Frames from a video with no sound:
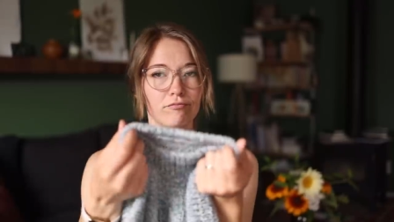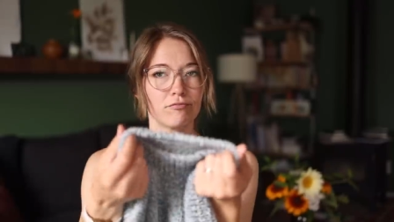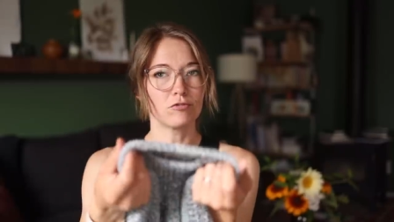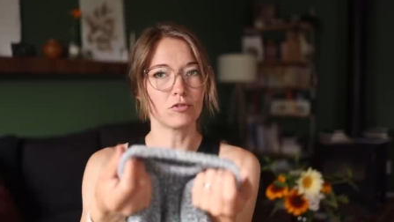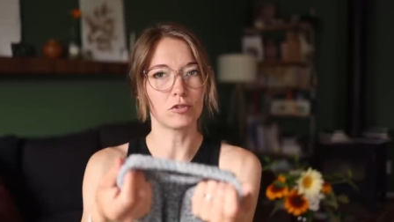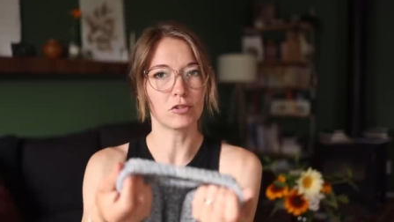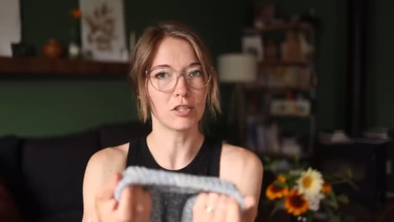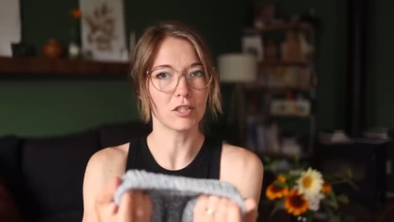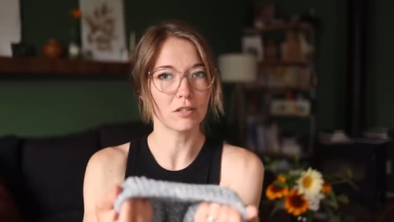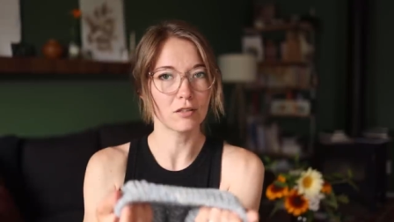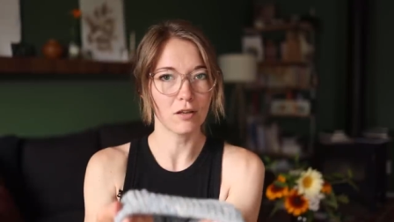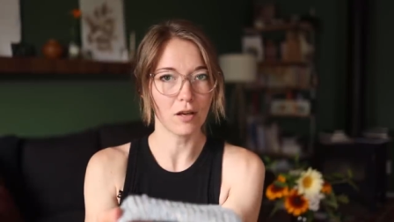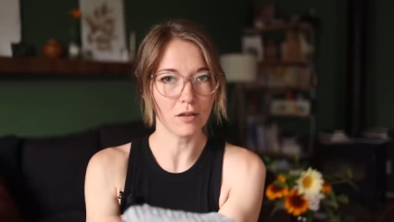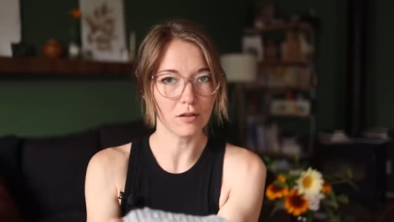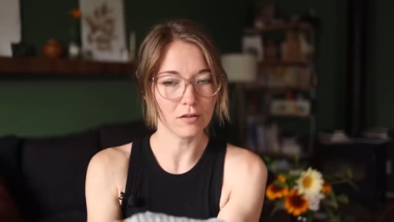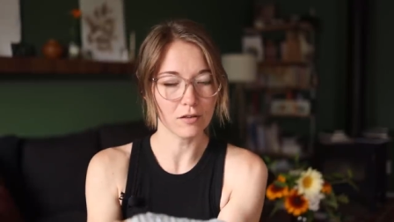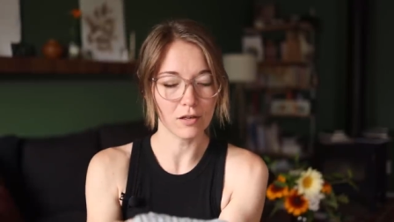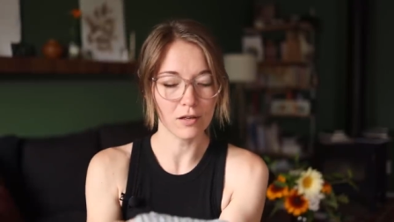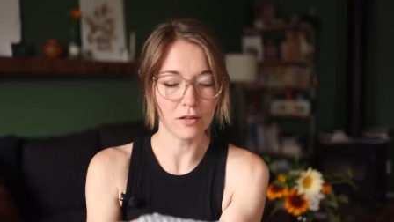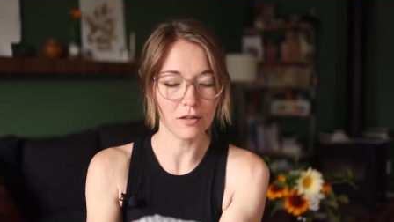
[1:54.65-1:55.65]
rolled a
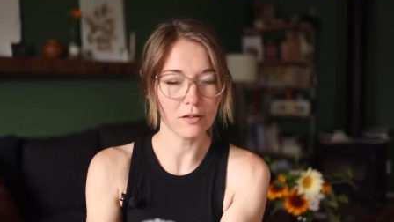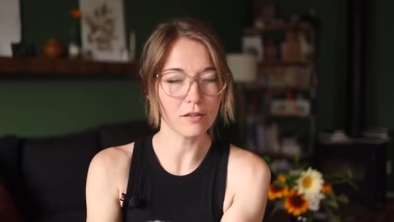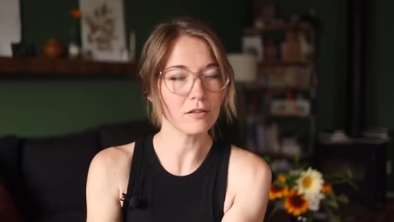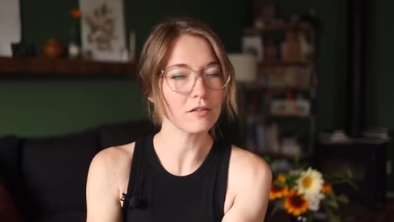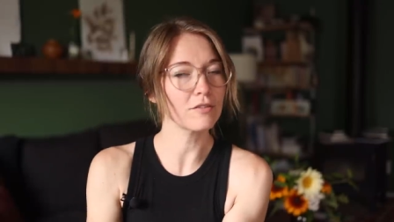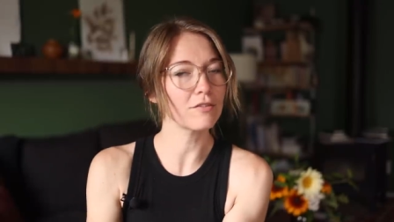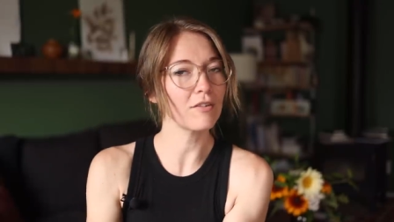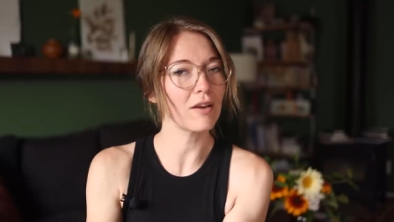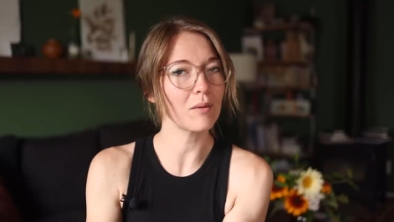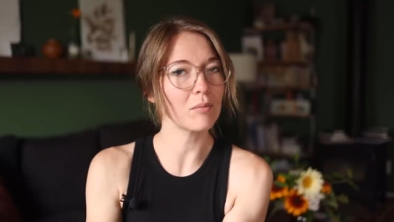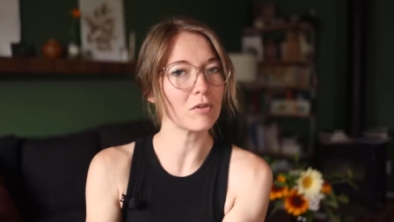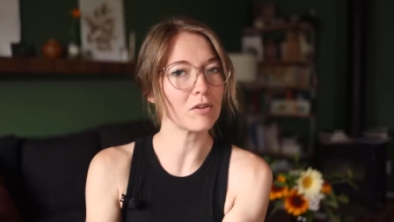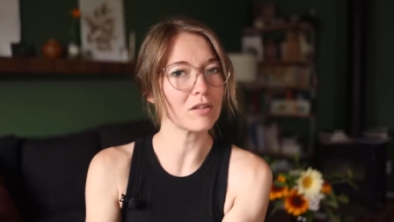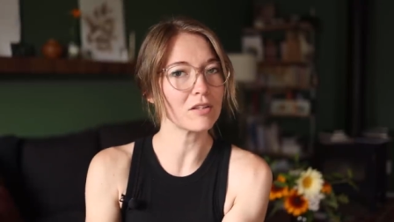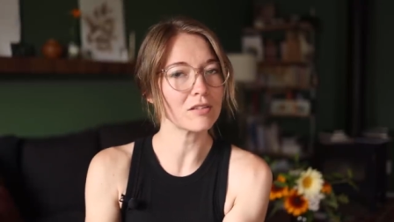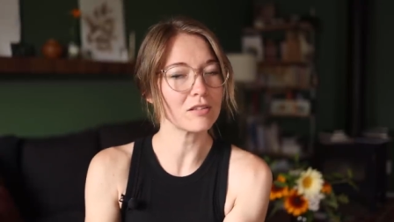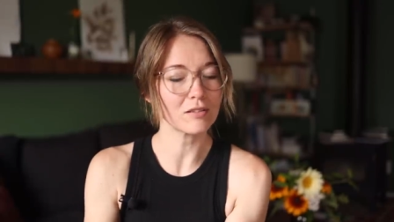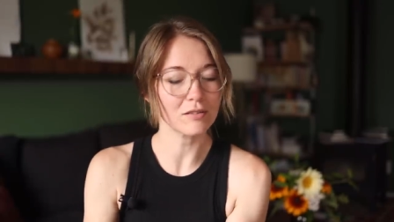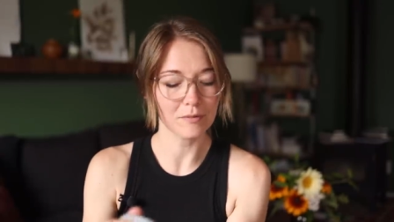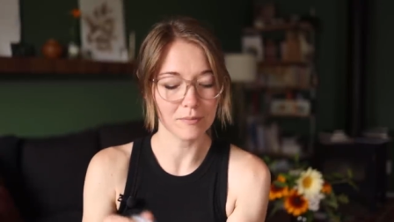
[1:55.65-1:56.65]
collar, and it looks
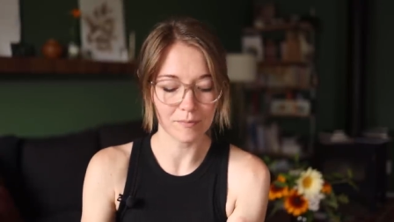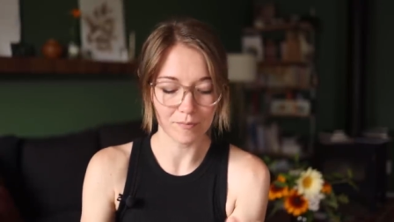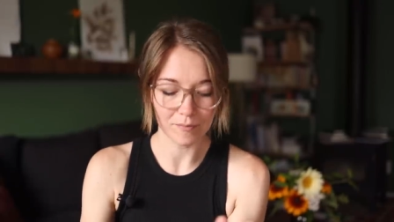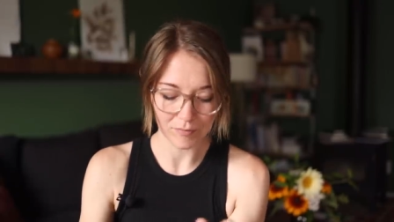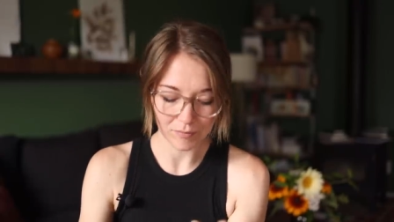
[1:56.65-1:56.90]
fabulous.